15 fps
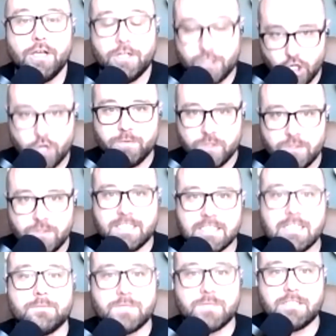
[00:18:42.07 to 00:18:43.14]
"Job, you did
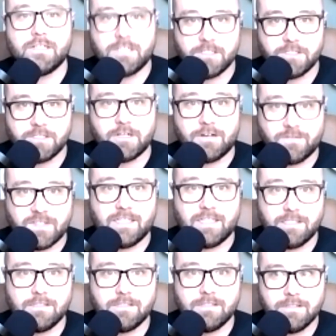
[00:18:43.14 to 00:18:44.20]
something to deserve
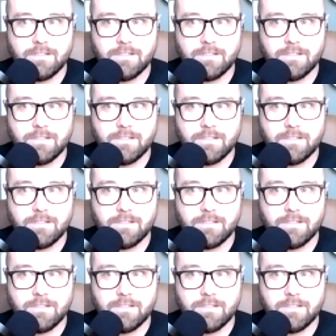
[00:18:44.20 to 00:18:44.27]
this,"